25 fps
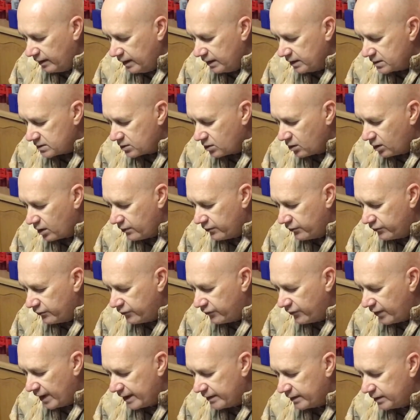It's got a
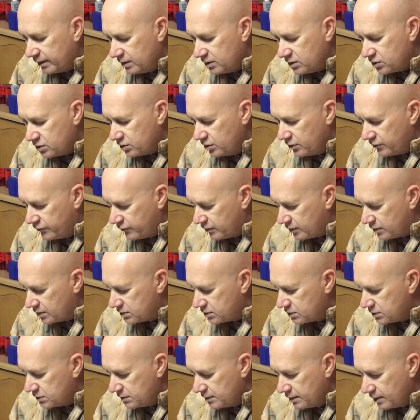flat
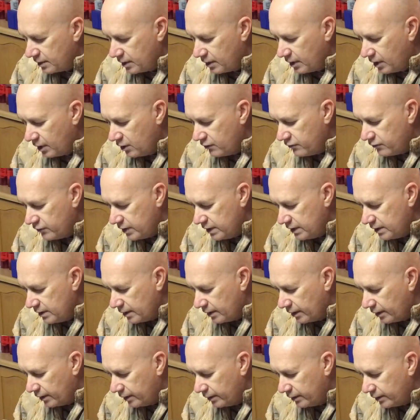surface over
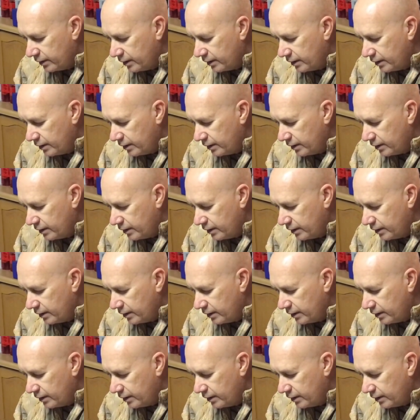here,